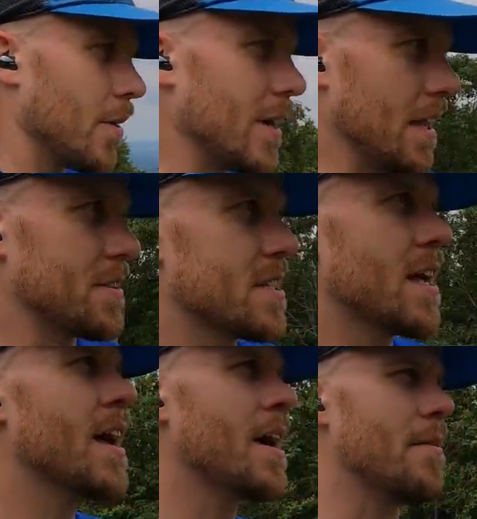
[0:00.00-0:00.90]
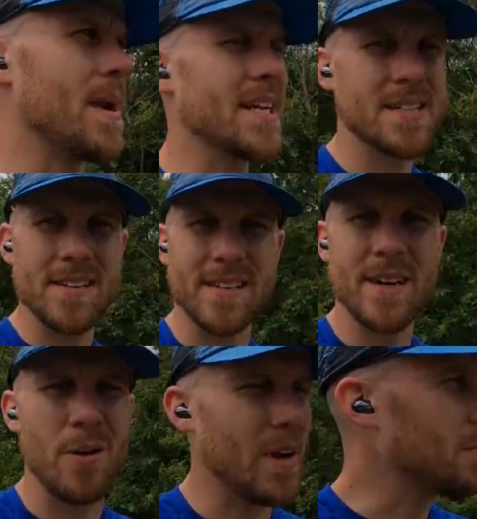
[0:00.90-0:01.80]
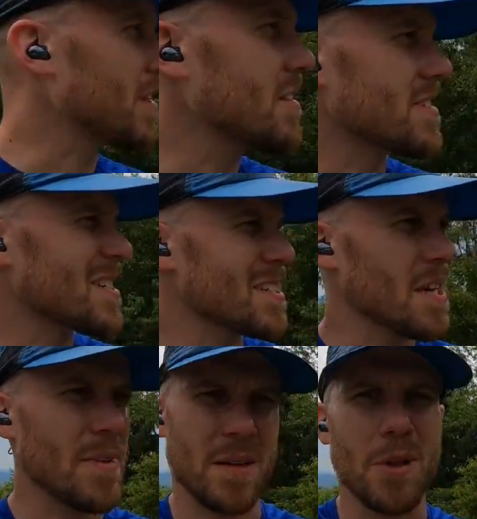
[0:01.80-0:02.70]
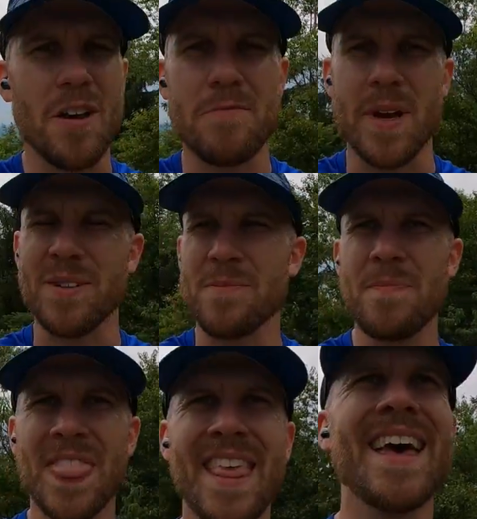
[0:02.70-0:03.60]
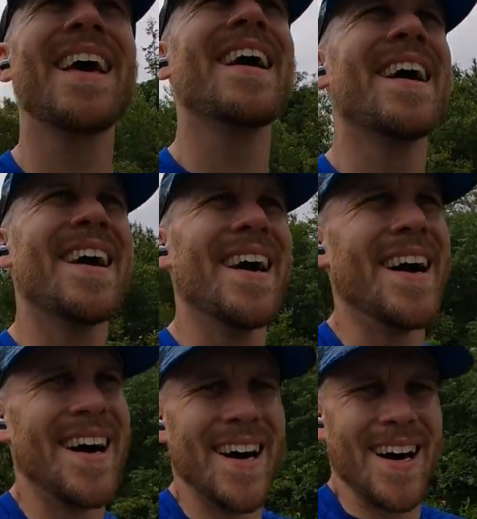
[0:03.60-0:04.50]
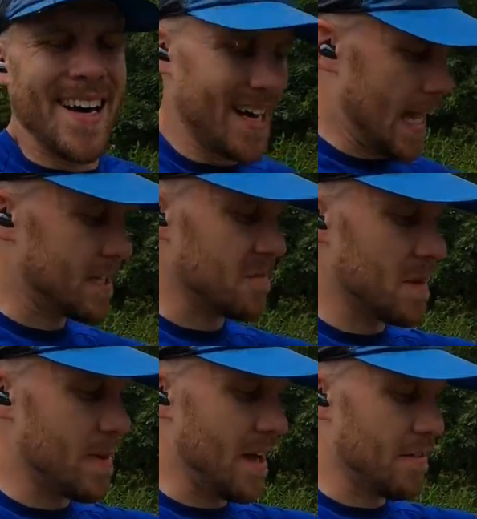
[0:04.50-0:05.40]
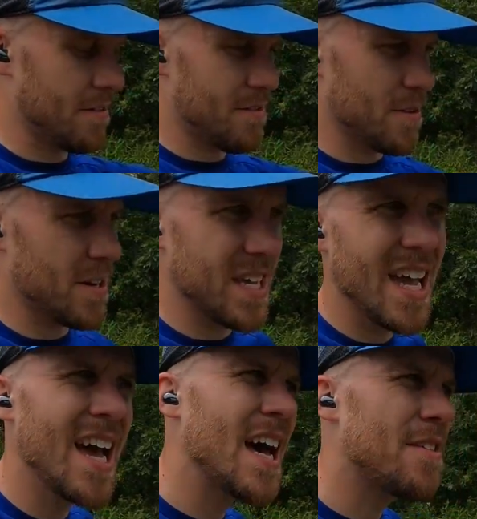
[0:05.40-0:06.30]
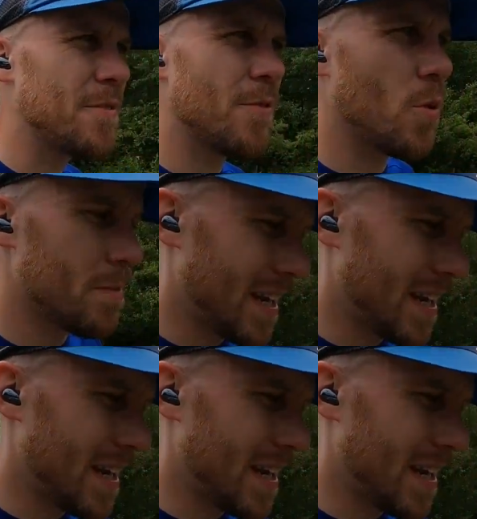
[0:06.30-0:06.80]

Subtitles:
Well, I made it to what I believe is the summit of Bluff Mountain. It took me about 34